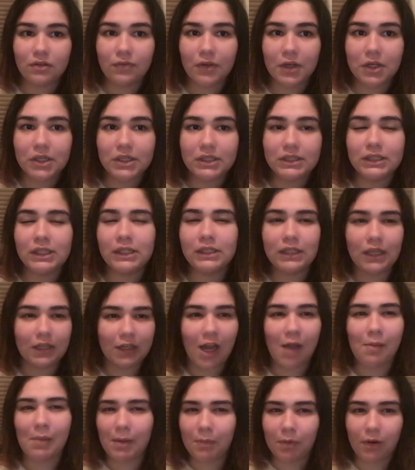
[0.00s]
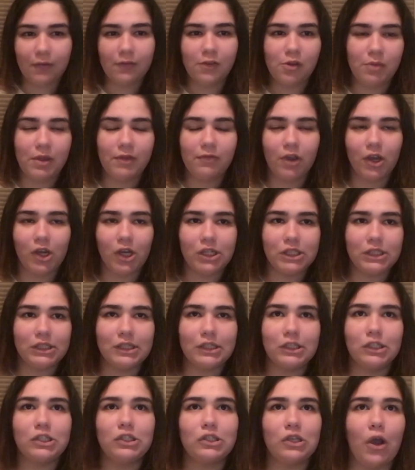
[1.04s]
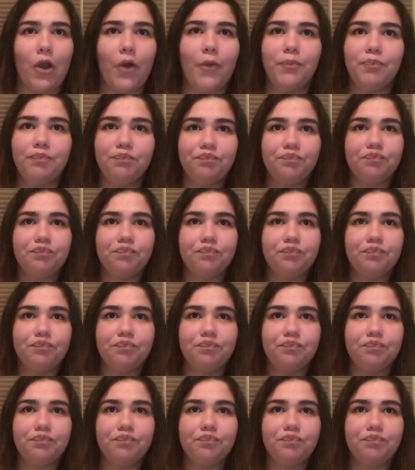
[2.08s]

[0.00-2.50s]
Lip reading: fragrances and not my perfumey fragrances. So